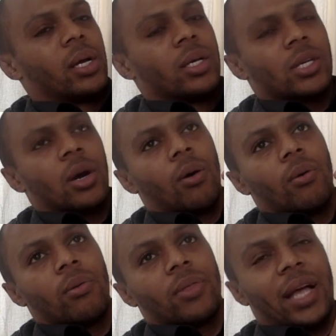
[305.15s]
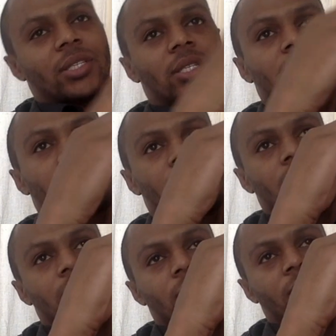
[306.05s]
So that's
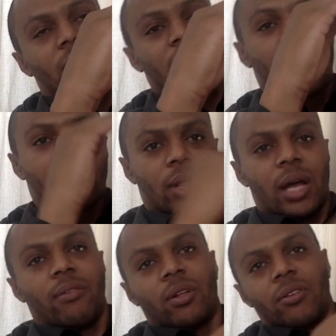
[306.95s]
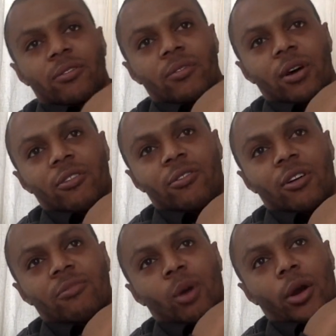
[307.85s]
sort of another level
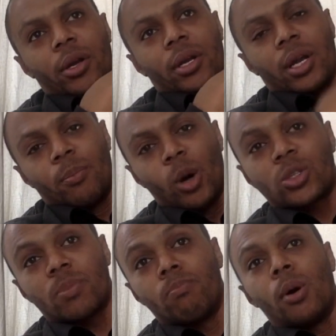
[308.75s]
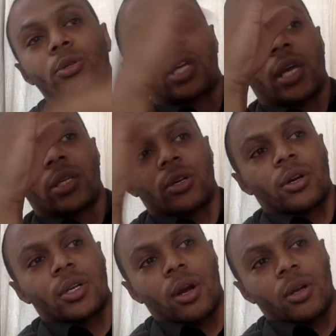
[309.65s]
of marketing. Most kids
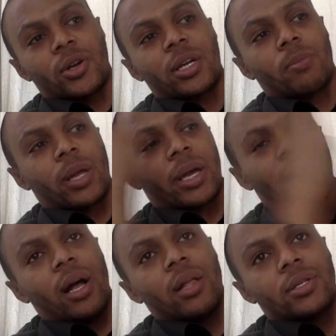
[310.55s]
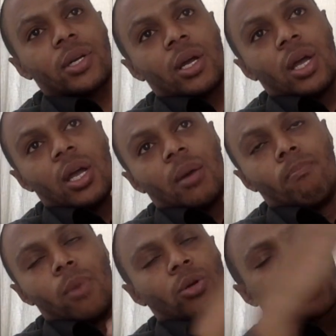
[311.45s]
are trying to play in college.
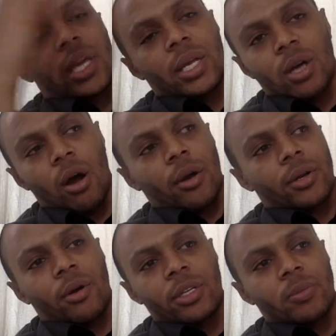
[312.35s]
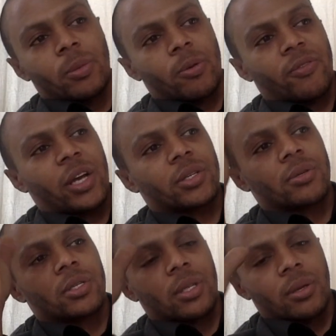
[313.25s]
Most kids aren't going to be
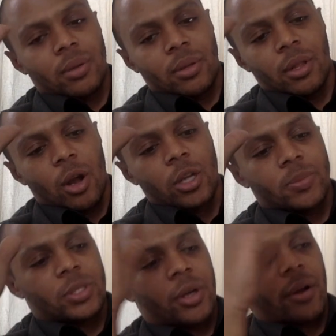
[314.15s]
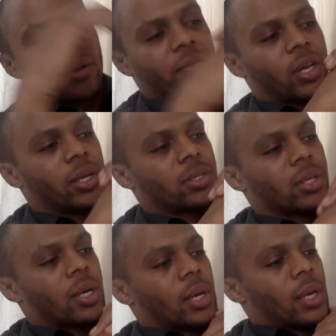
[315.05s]
professionals. The large majority of kids
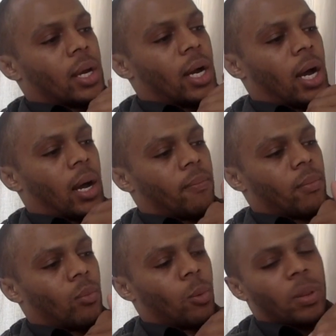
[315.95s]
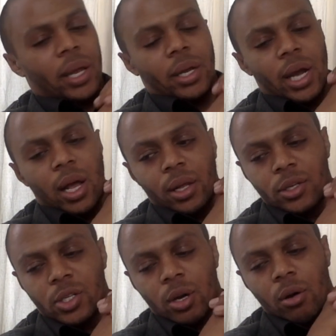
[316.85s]
will play in college.
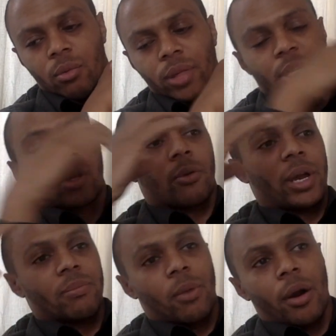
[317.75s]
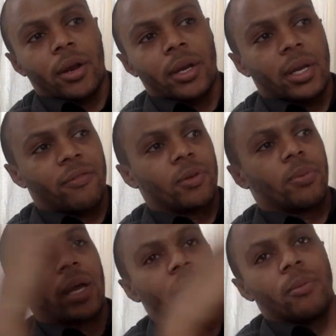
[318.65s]
So that's great marketing if you
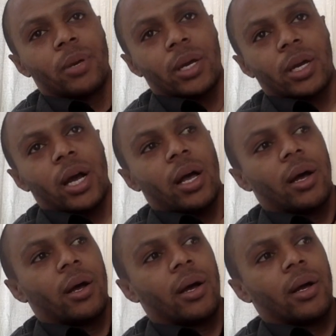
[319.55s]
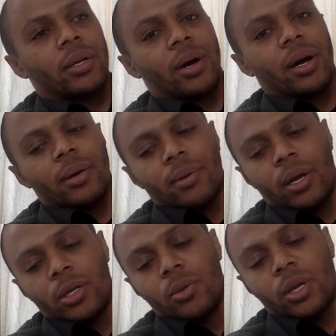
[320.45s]
plan on being a
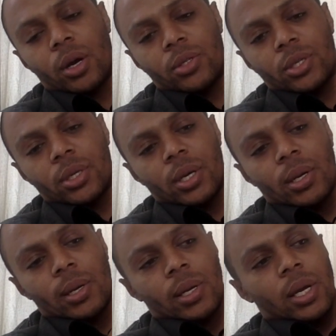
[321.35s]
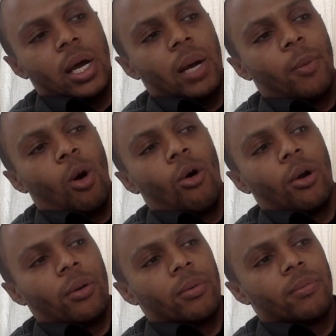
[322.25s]
youth coach
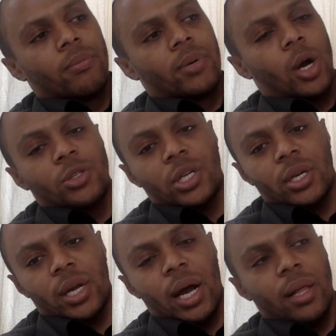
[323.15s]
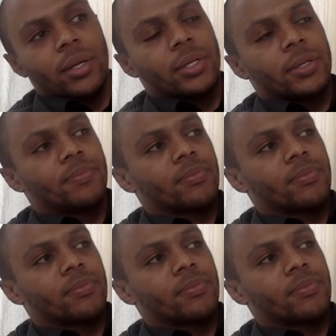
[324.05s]
or coaching in college.